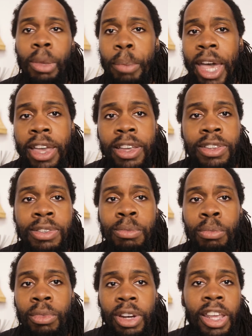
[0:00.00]
Pay
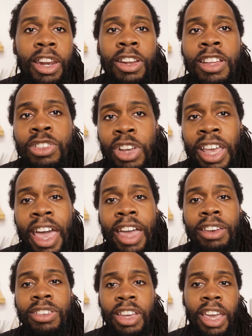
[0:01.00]
as little as you
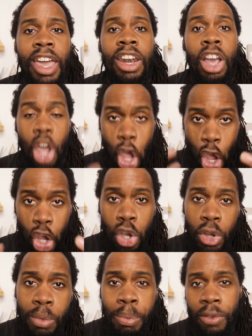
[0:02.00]
can to get a
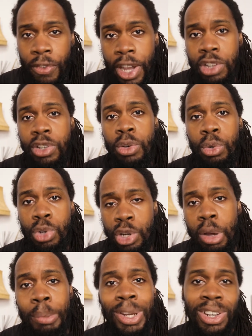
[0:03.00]
good professional
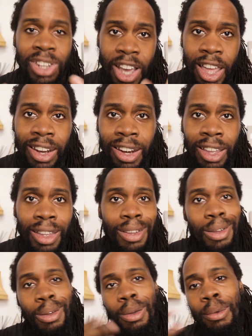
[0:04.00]
job done,
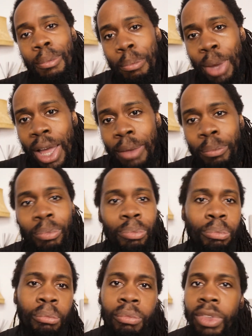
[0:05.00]
but
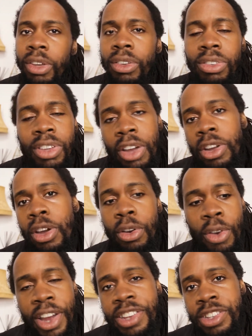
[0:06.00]
don't go
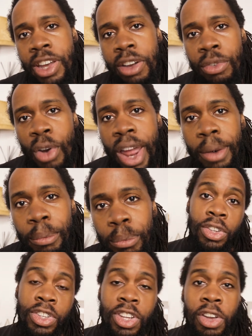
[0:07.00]
crazy over it.
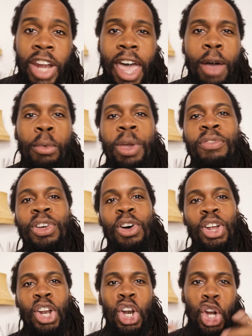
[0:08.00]
So now we've
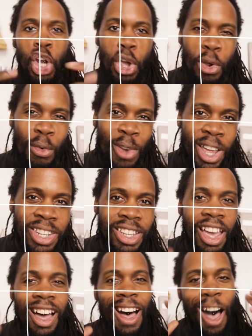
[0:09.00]
got low
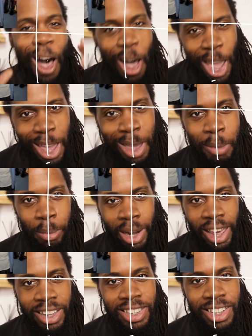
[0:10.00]
risk, high
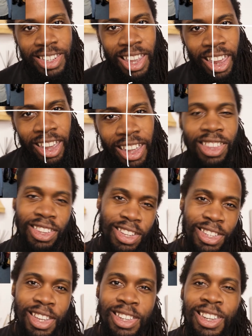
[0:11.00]
complexity.
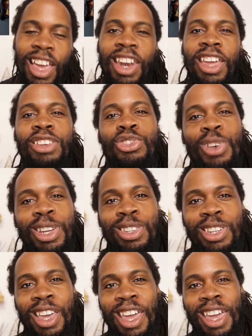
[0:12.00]
This is an
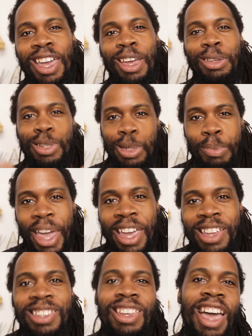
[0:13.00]
interesting
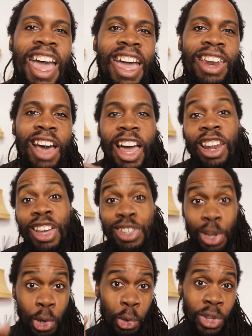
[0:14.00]
space, and I like
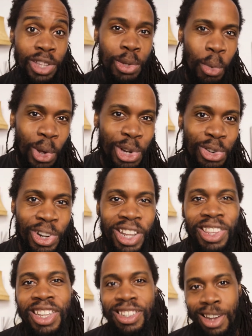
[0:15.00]
to call this quadrant
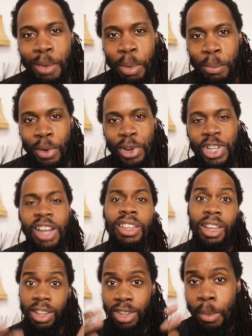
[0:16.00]
and this type of
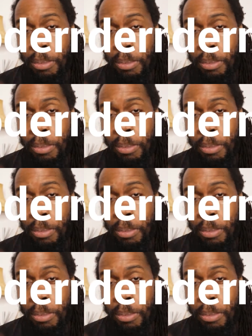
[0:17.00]
project the